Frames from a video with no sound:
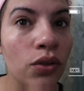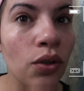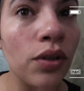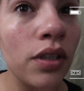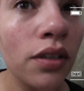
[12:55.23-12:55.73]

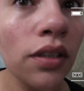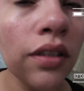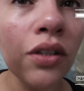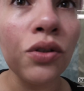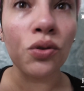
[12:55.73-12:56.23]
So this
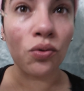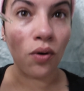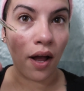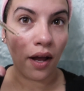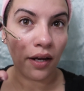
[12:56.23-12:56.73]
is a
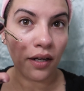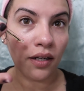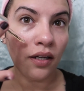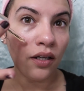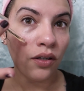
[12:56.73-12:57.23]

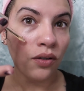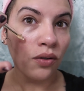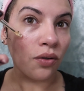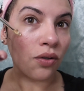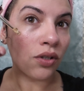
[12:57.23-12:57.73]
dry
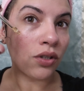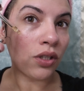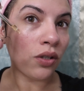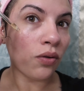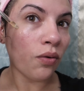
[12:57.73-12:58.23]

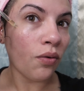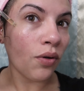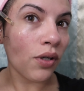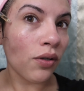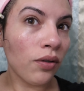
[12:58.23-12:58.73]
nourishing
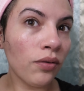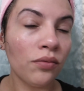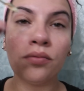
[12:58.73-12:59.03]
oil.